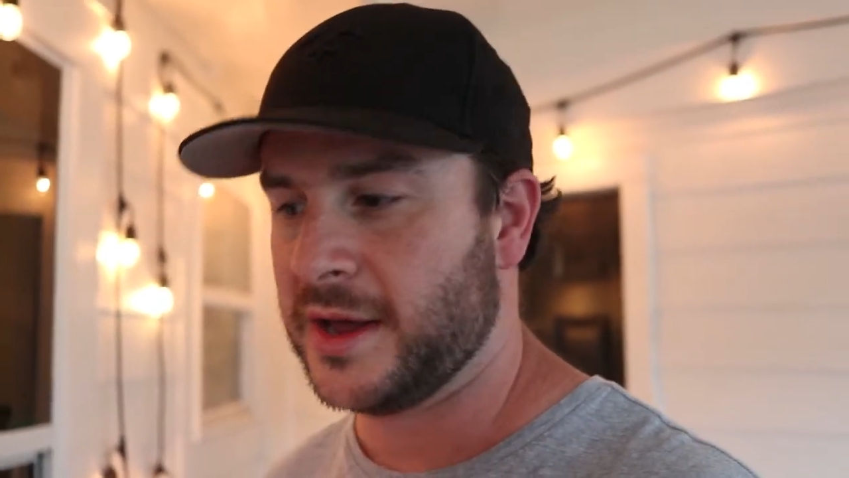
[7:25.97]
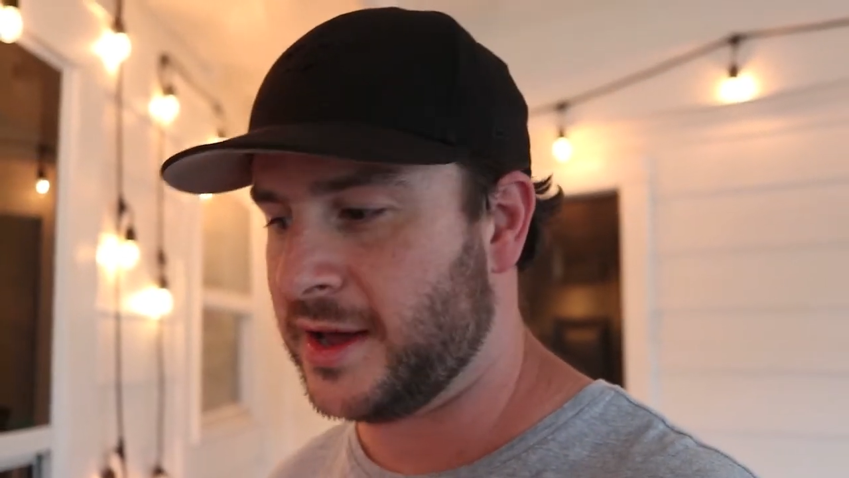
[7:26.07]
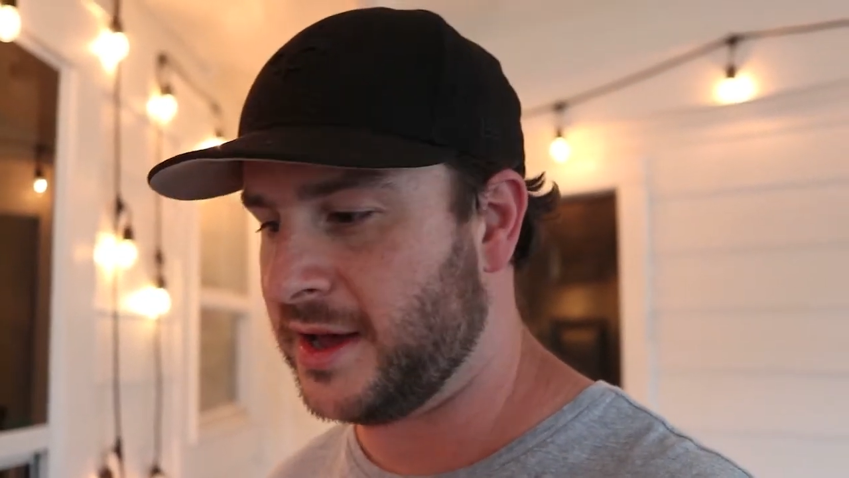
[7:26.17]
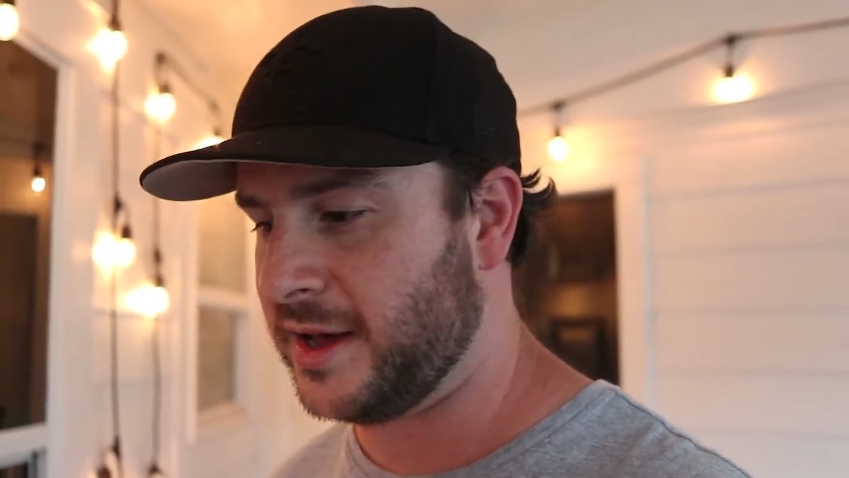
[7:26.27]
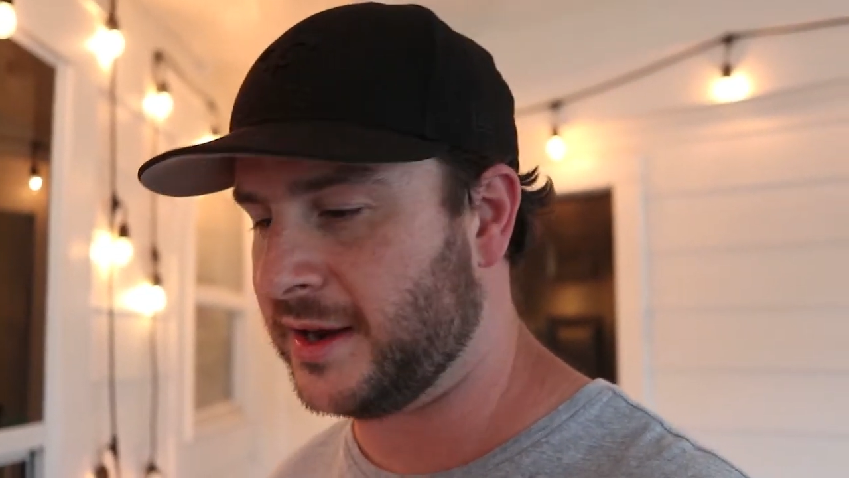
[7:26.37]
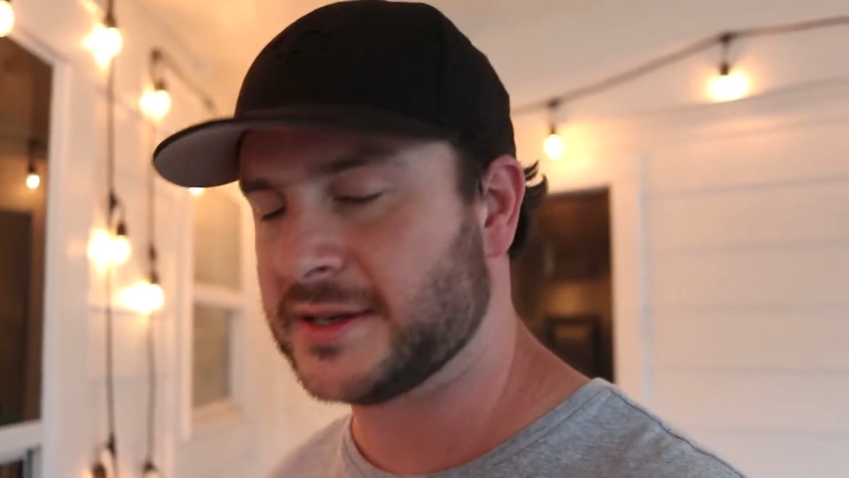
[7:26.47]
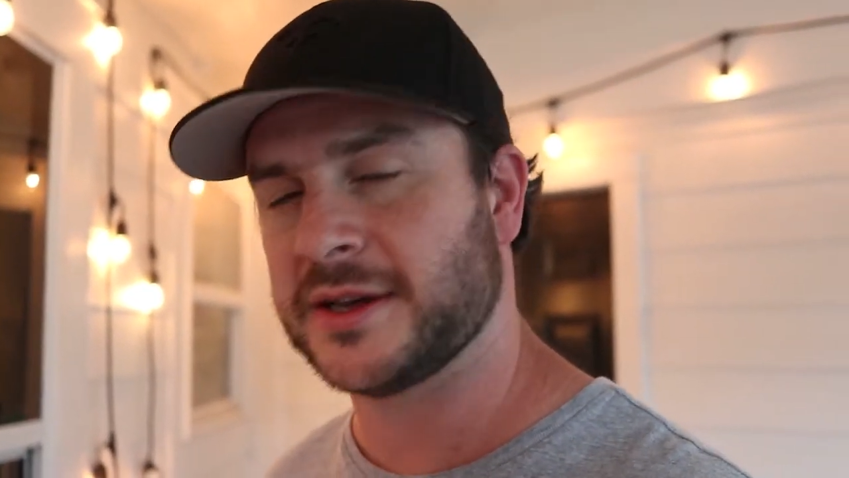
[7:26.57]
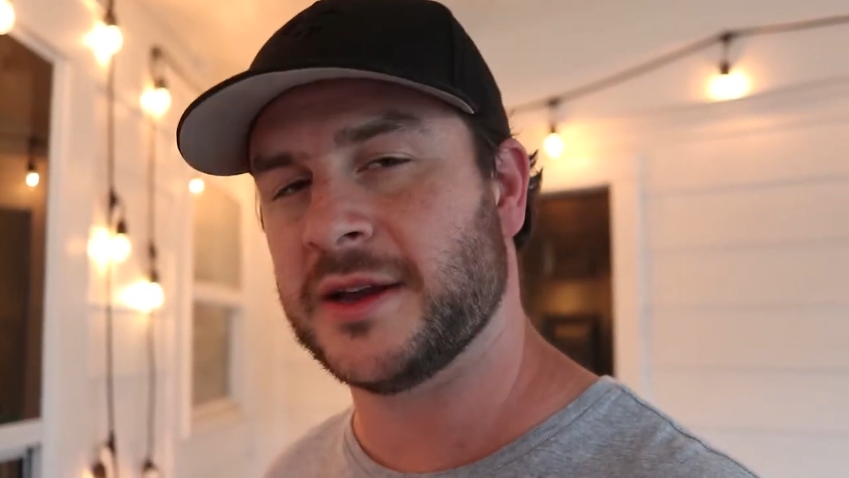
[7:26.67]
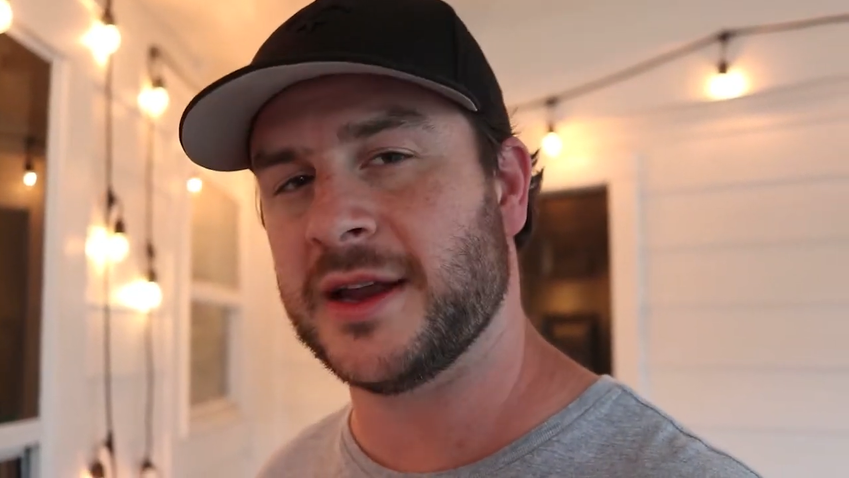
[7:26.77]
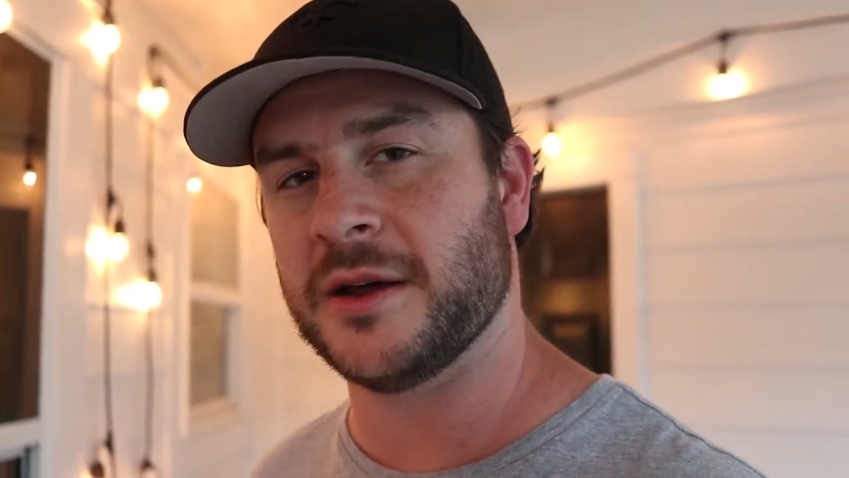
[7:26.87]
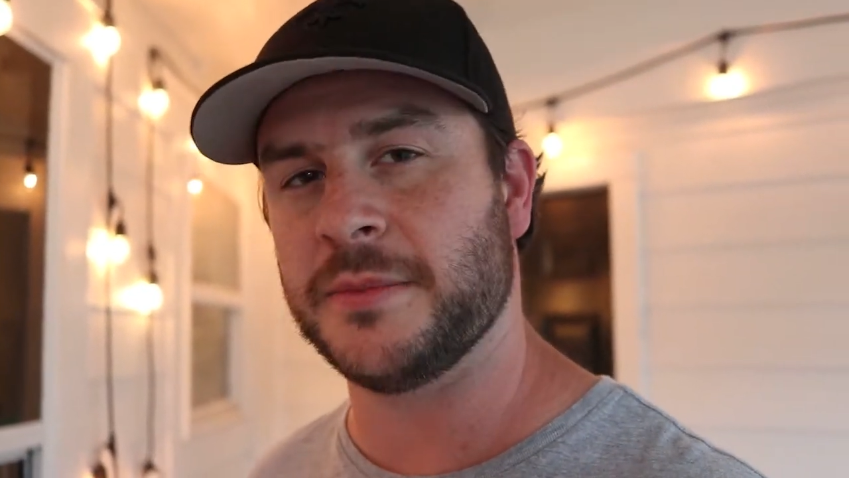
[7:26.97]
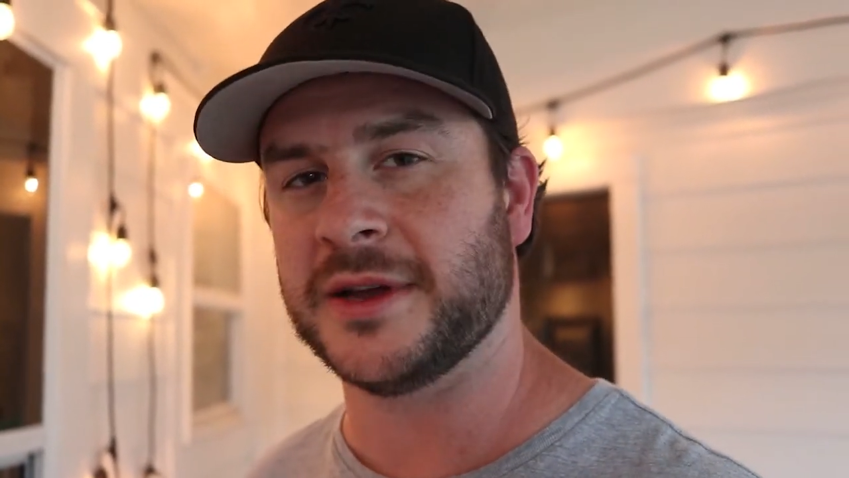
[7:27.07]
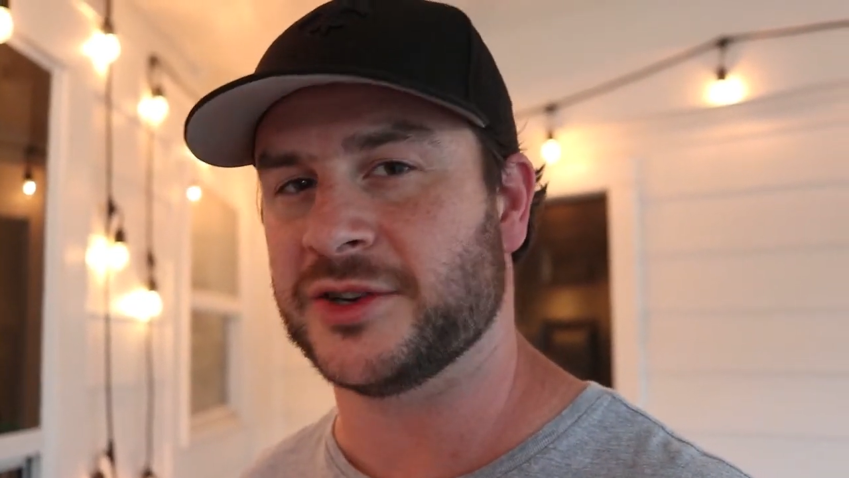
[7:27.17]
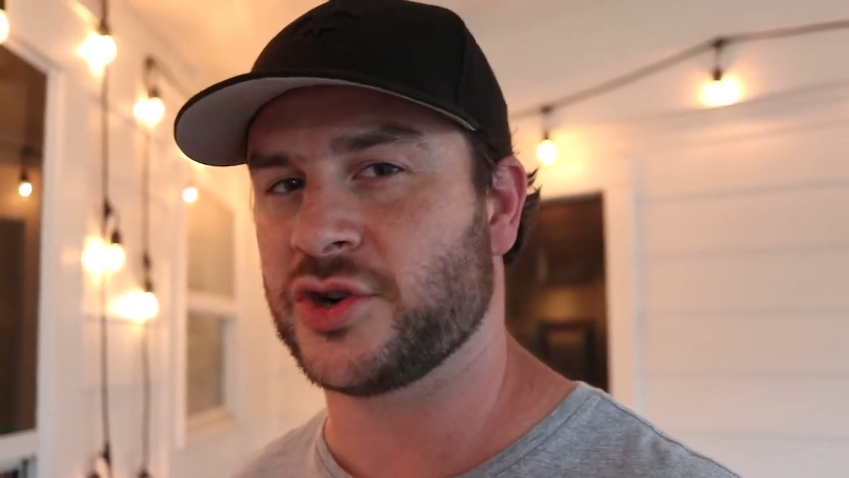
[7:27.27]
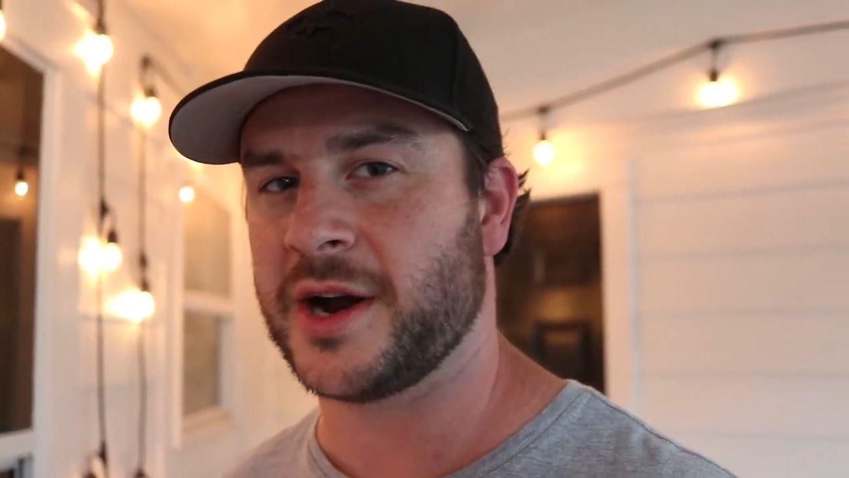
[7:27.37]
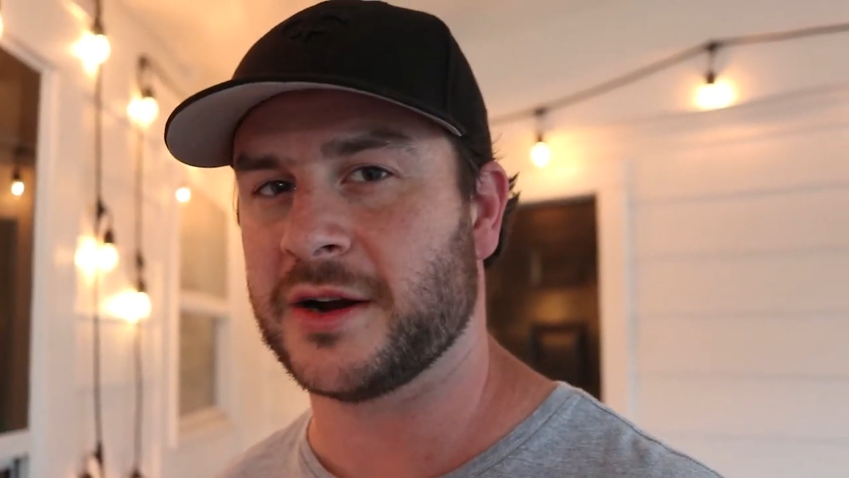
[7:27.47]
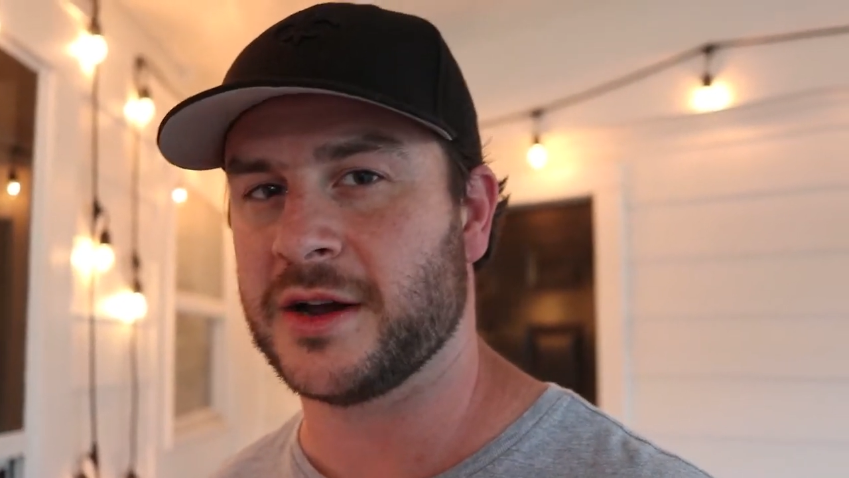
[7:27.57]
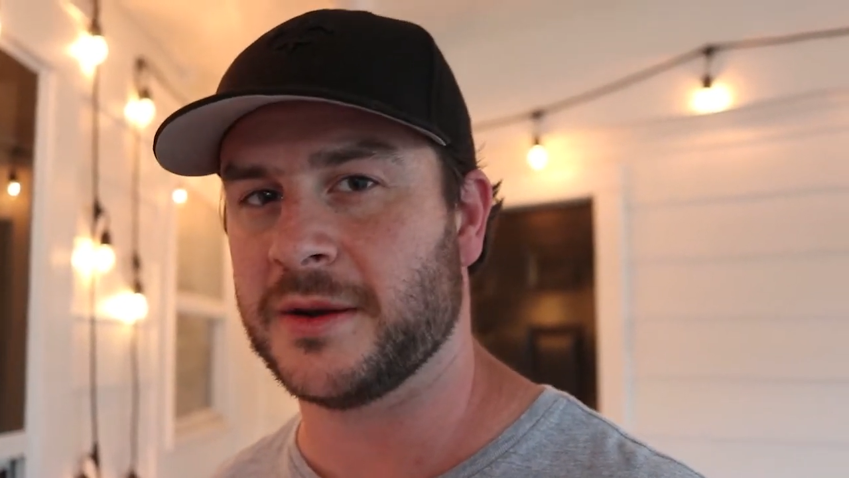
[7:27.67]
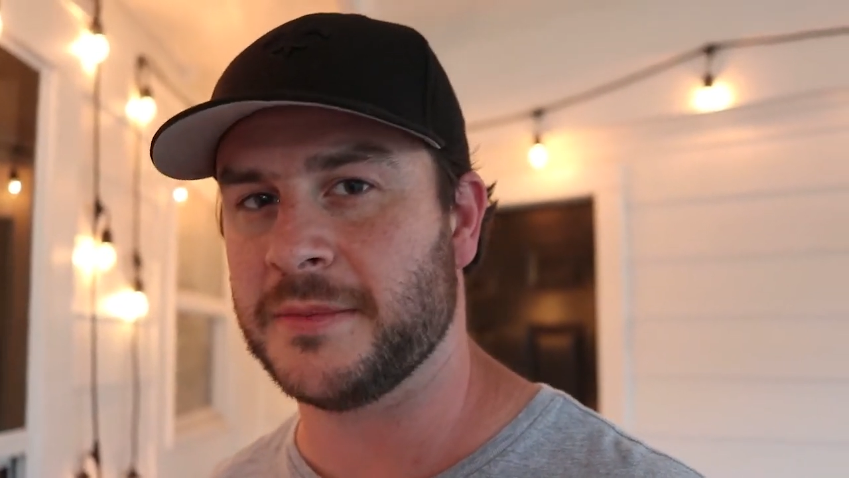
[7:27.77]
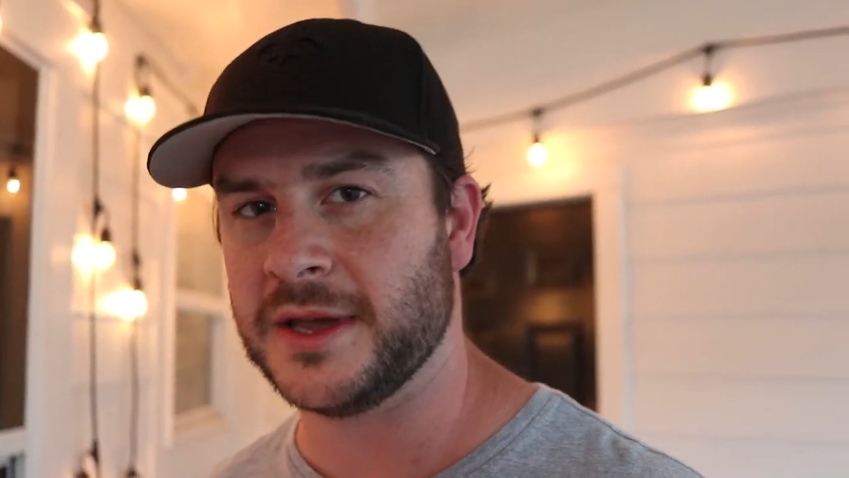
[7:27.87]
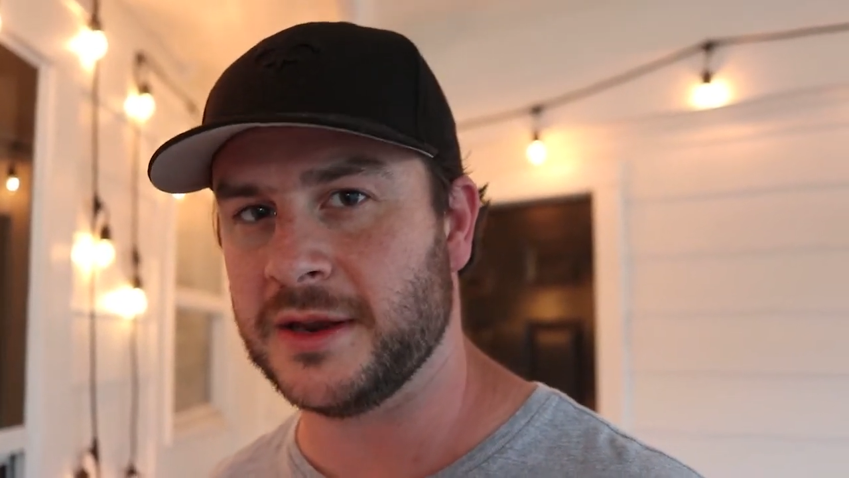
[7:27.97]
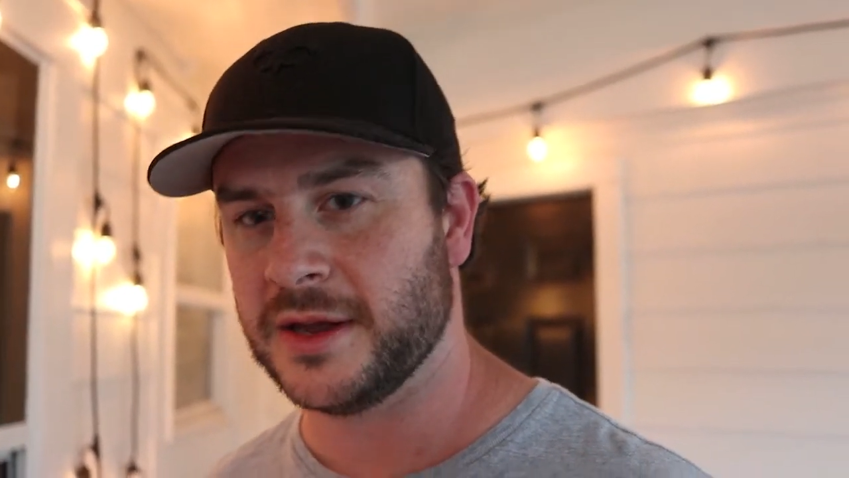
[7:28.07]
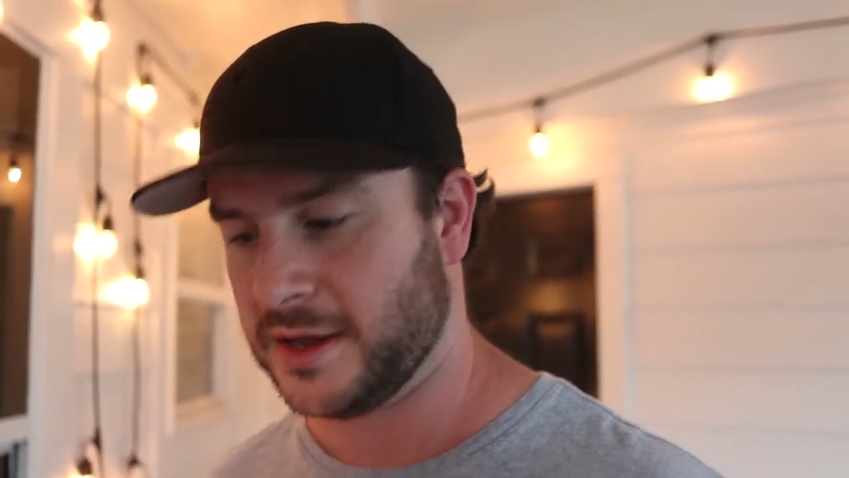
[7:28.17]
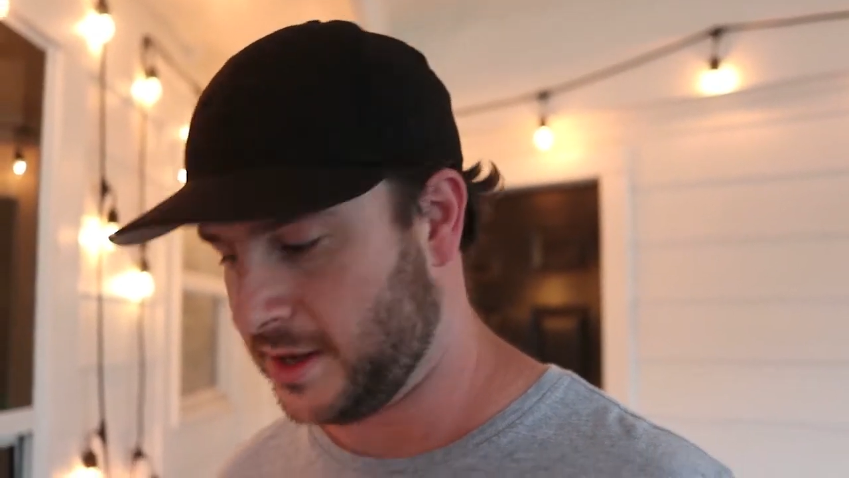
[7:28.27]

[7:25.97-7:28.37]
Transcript: and it's gonna end up being a drier cut of meat heat.